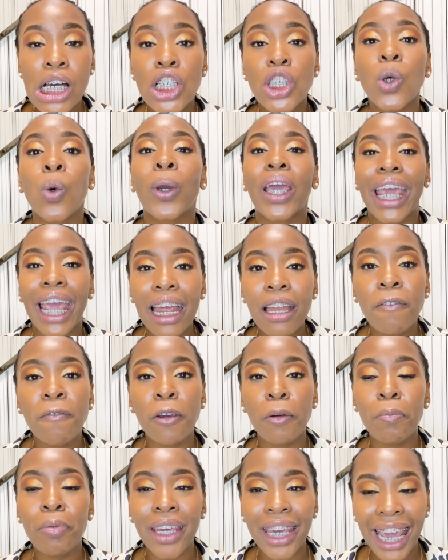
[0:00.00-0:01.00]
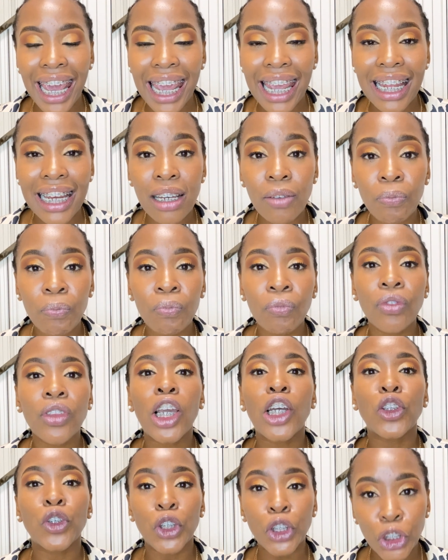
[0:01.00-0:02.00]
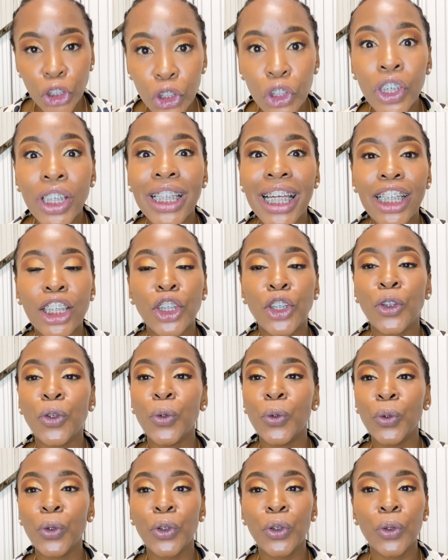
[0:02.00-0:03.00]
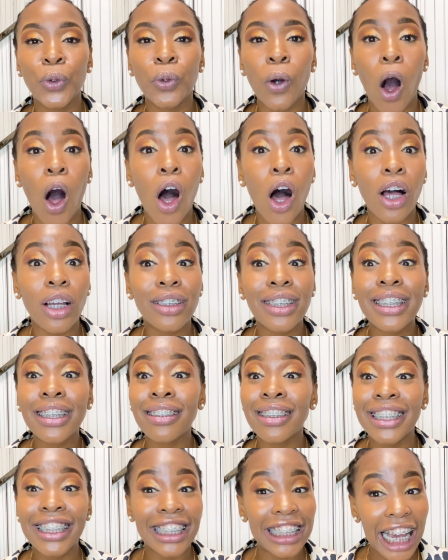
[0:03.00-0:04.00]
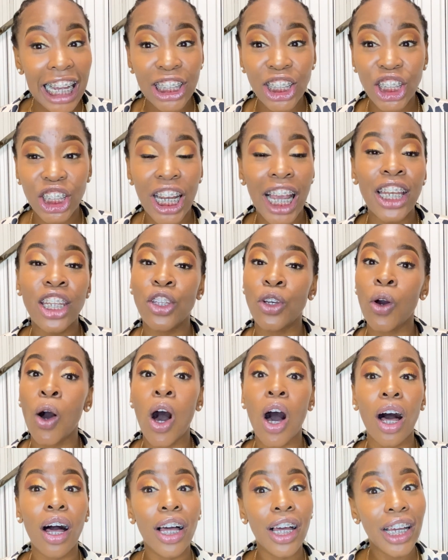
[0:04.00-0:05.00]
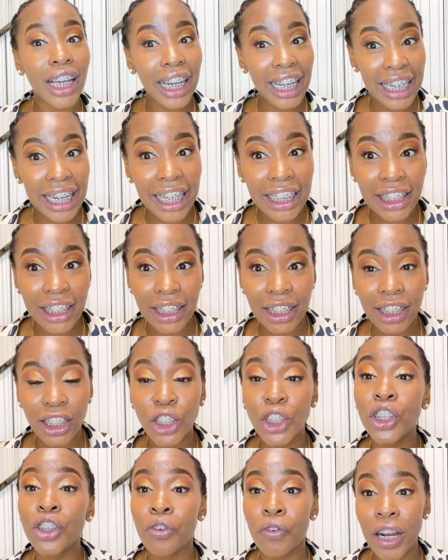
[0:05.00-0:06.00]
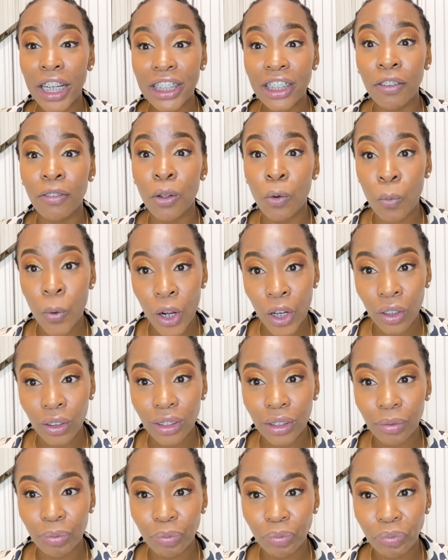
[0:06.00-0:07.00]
So get VPN to ensure that you are still in touch and you are connected to the rest of the world.